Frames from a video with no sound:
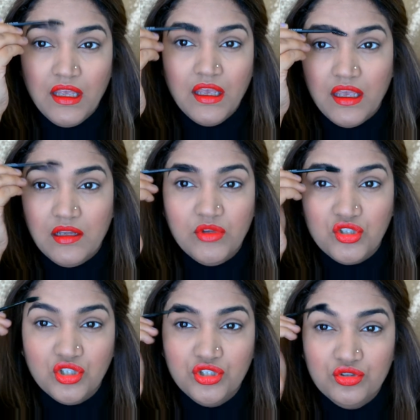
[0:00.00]
and make
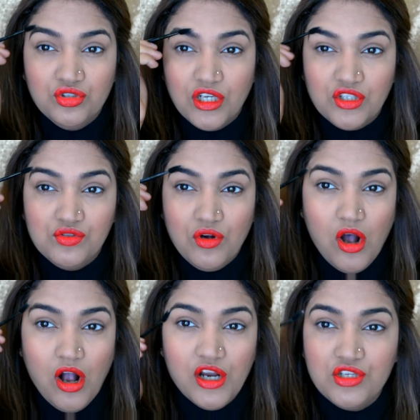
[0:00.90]
sure you're not too
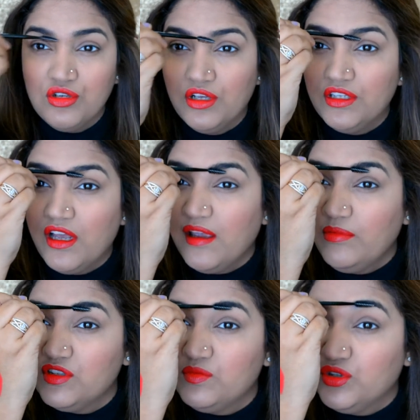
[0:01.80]
harsh on your
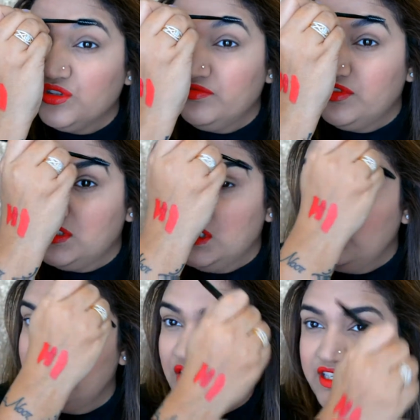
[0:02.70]
eyebrows, because if the skin
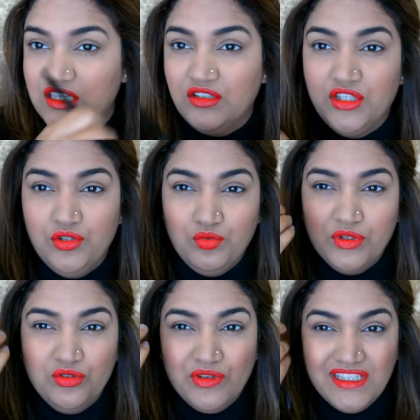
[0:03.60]
dries out then
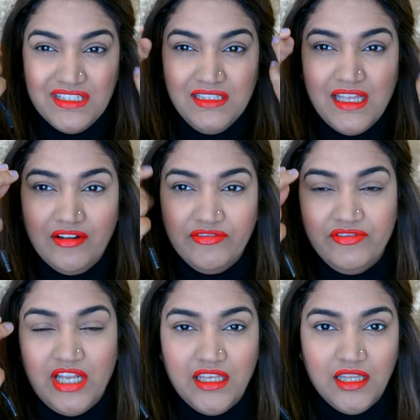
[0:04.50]
you can see that
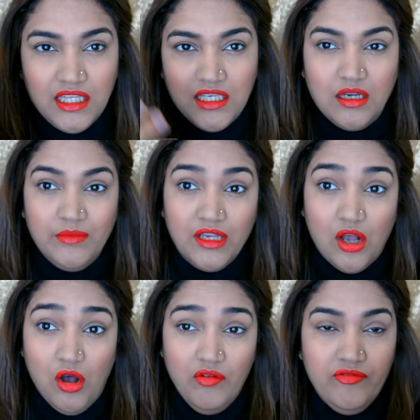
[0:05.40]
flaky thing coming
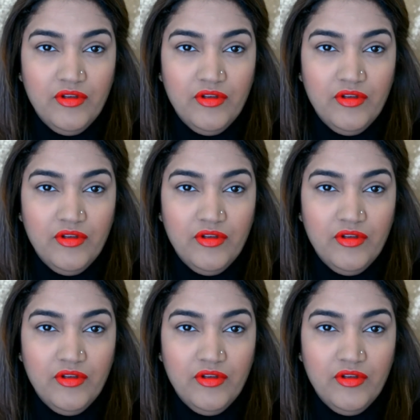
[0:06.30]
off.